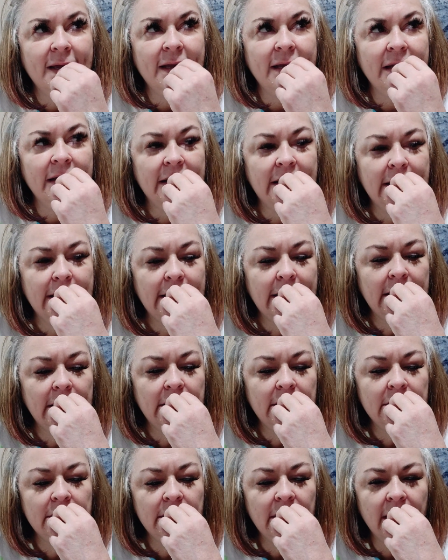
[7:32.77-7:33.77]

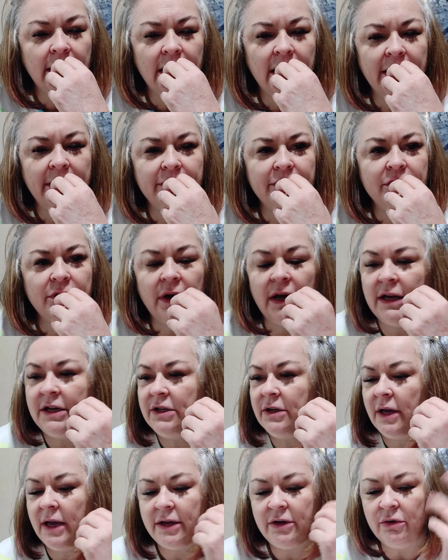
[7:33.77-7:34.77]
and
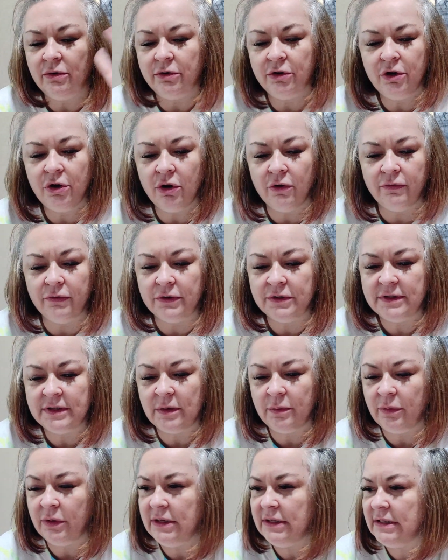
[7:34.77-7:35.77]
I don't know. For
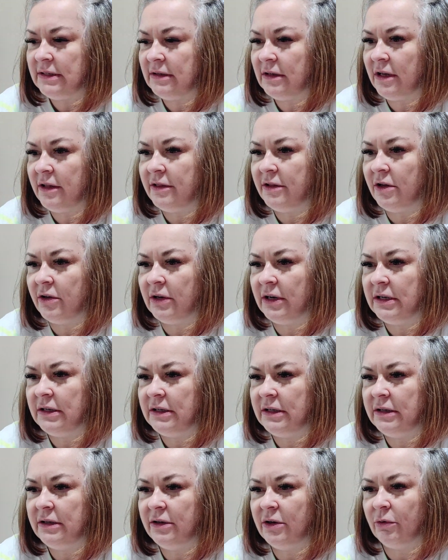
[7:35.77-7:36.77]
some reason, I thought I
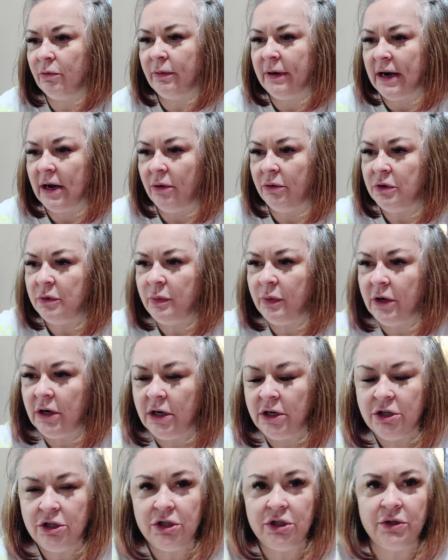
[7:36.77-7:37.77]
needed a round
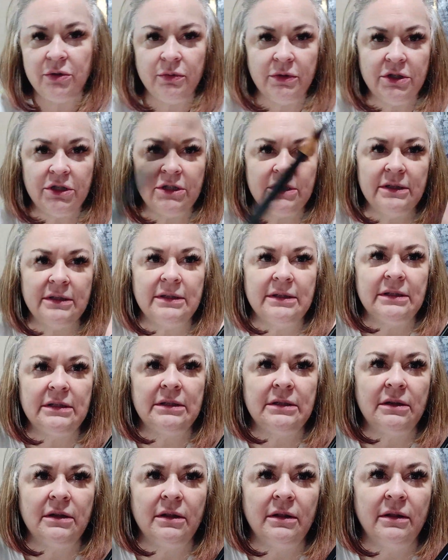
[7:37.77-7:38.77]
brush, which
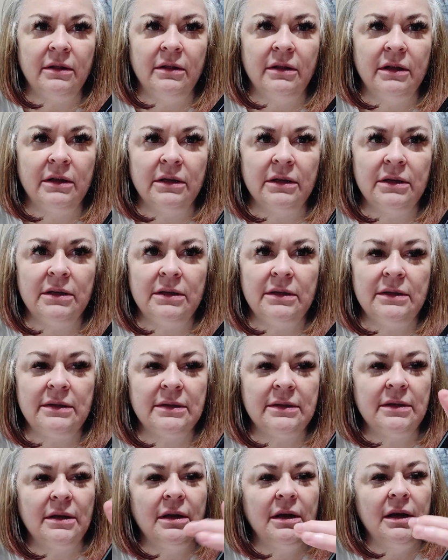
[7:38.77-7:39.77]
is
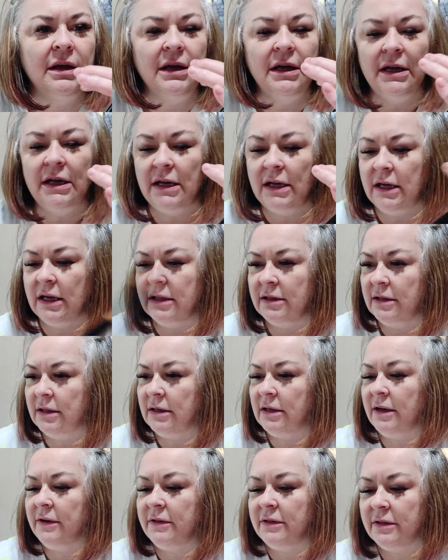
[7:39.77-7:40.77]
this. And
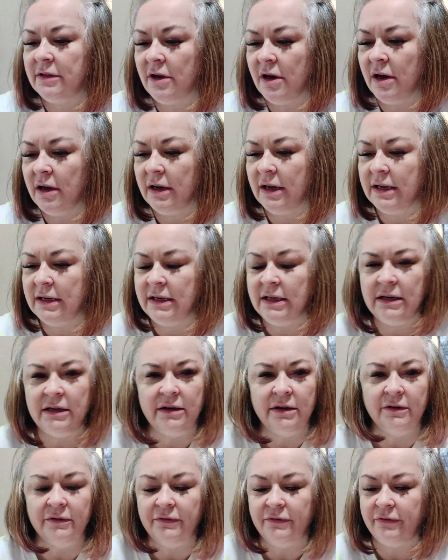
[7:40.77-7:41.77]
then I thought I
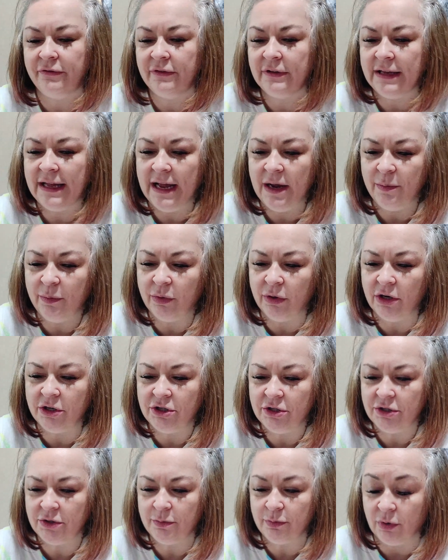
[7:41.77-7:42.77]
needed a flat
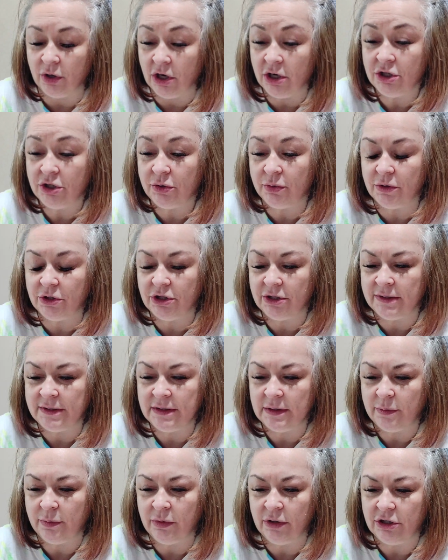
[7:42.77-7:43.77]
brush, which
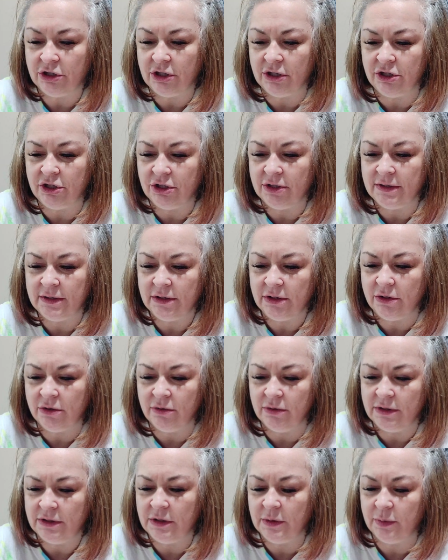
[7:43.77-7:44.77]
is the brush I just
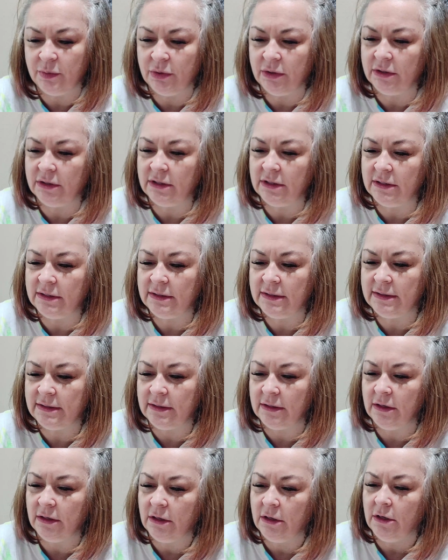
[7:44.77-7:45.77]
used to put
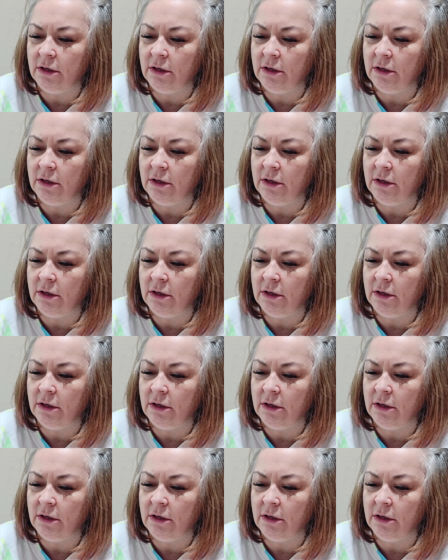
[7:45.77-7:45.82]
this